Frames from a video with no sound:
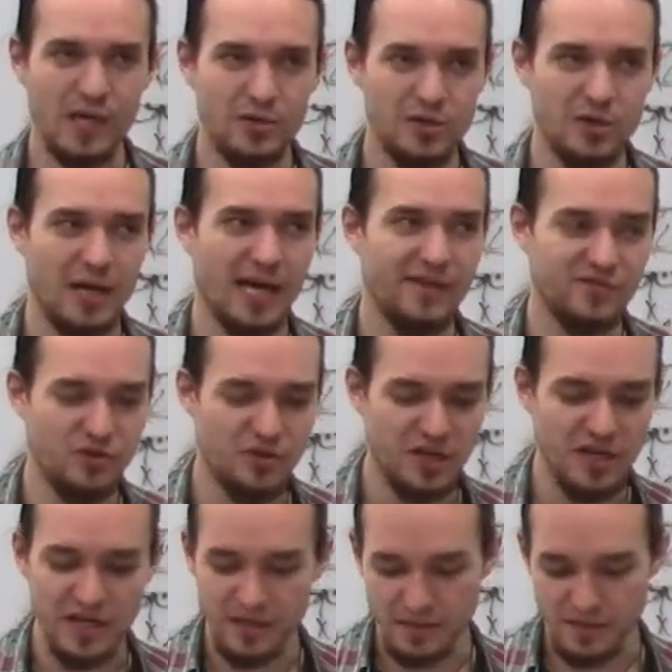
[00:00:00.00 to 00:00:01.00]
we also have to
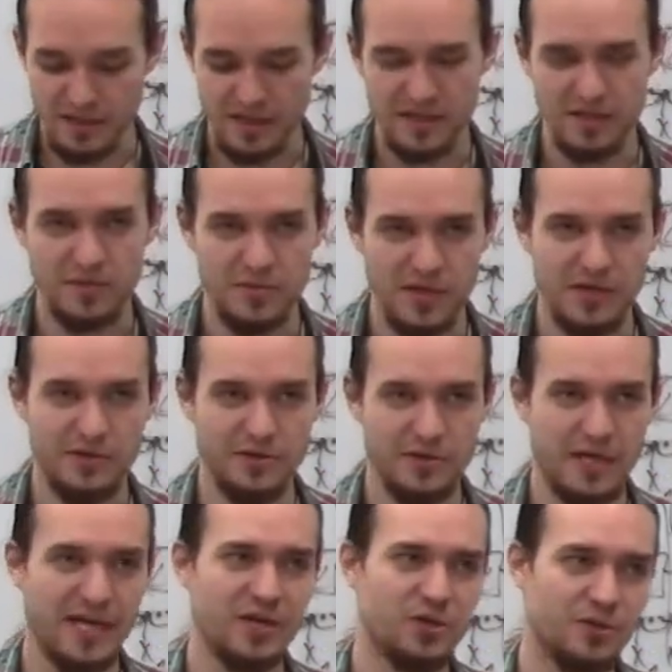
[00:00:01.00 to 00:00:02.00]
check that they
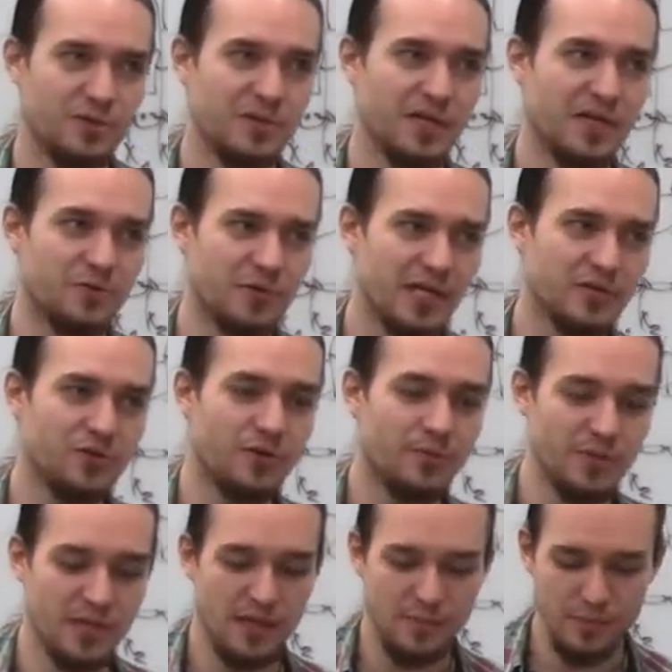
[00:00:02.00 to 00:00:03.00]
are actually correct
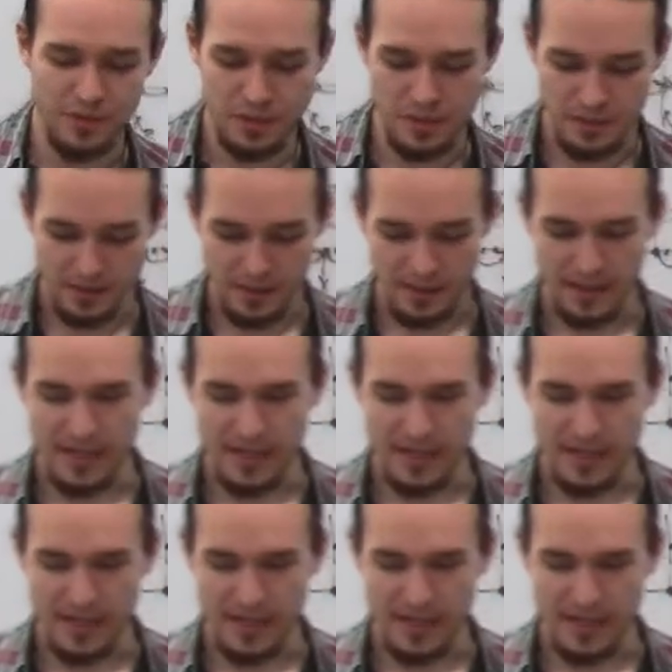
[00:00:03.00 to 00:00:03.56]
Roman numbers,